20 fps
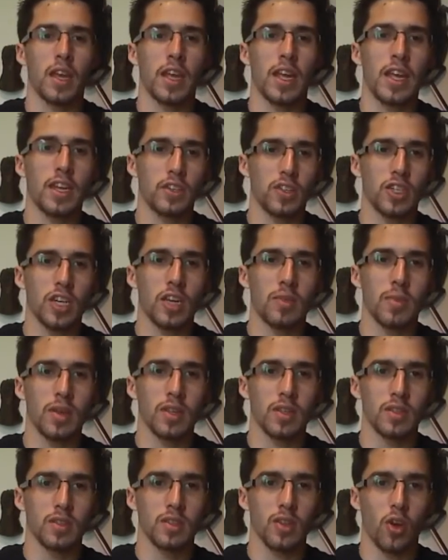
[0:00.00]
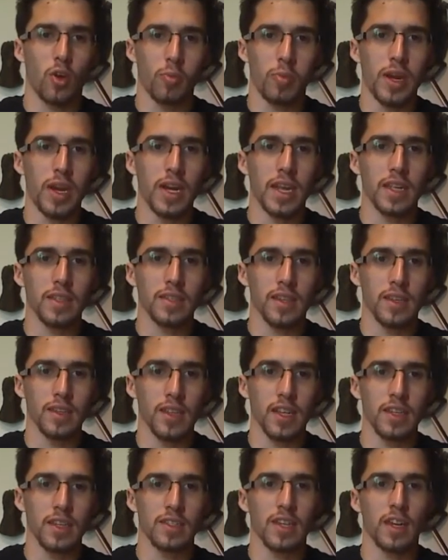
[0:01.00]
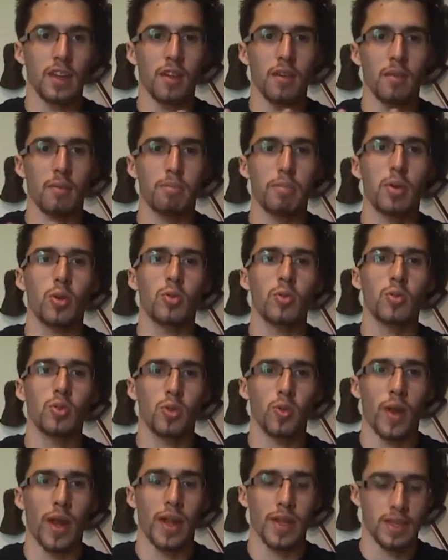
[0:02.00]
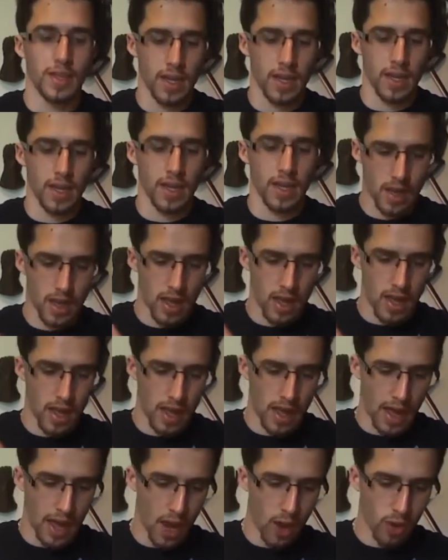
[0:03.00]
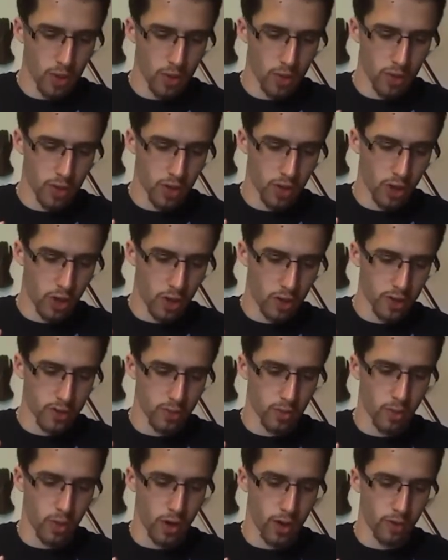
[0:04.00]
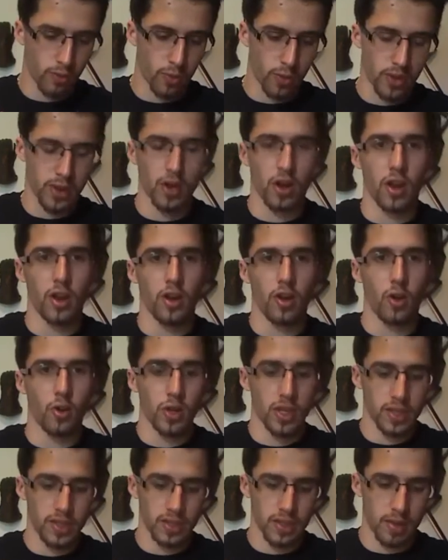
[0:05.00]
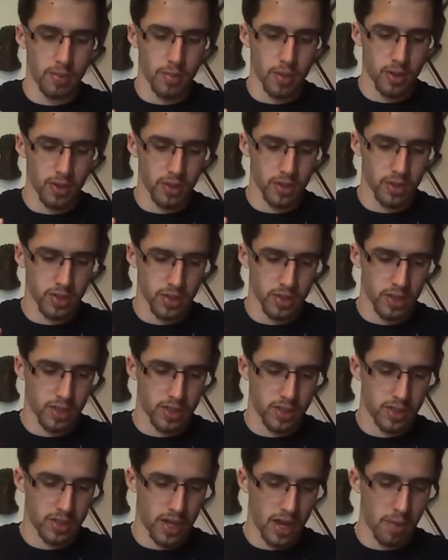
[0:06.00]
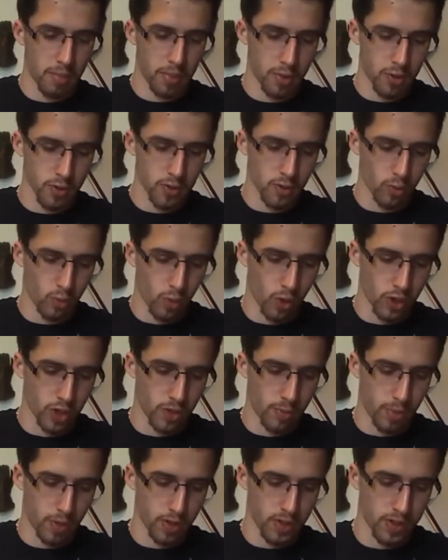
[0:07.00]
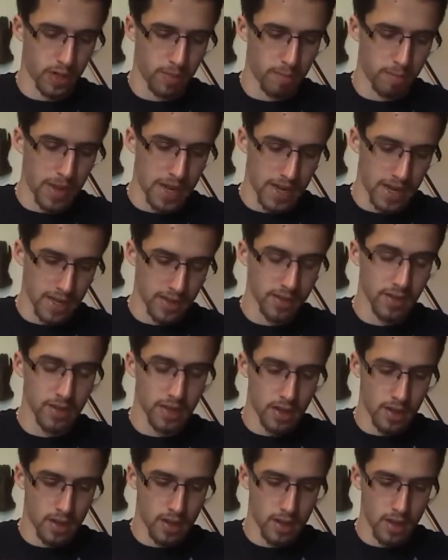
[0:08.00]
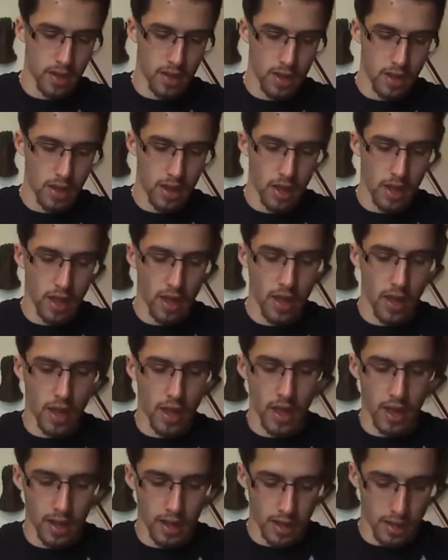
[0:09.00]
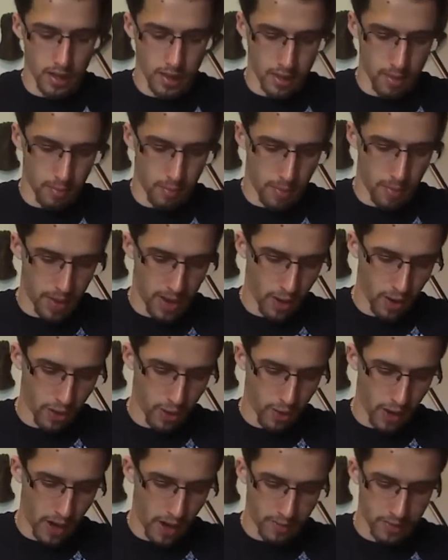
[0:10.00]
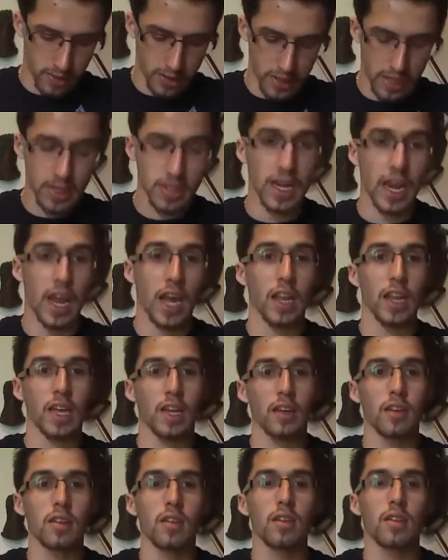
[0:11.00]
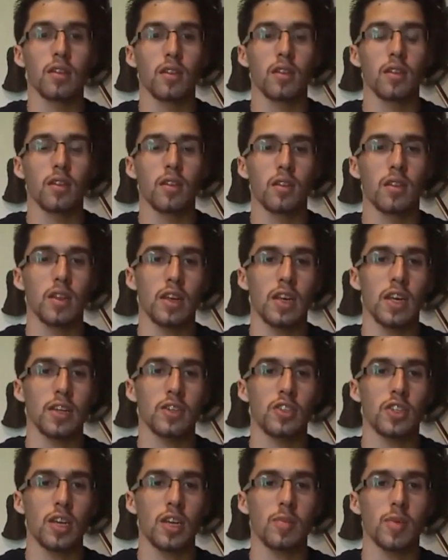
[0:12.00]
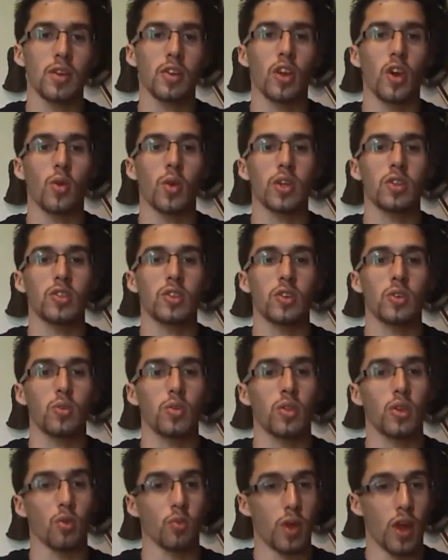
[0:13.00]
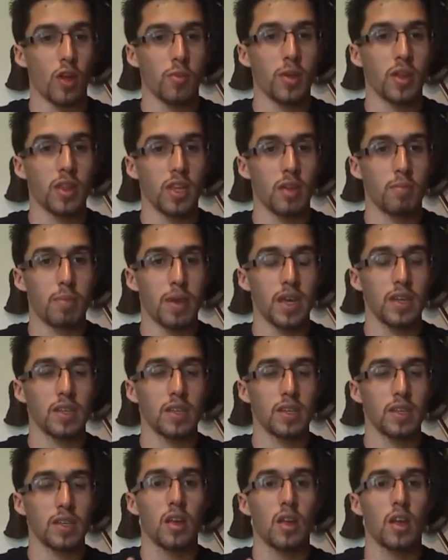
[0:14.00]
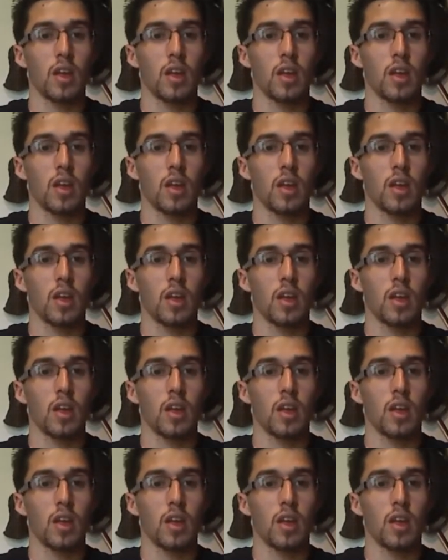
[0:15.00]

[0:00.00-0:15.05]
Each demon's obedience is listed, boons granted, how the cults work with their unholy symbols, temples, worshippers, and minions. The paragraphs detailing each demon go into the realm on the abyss,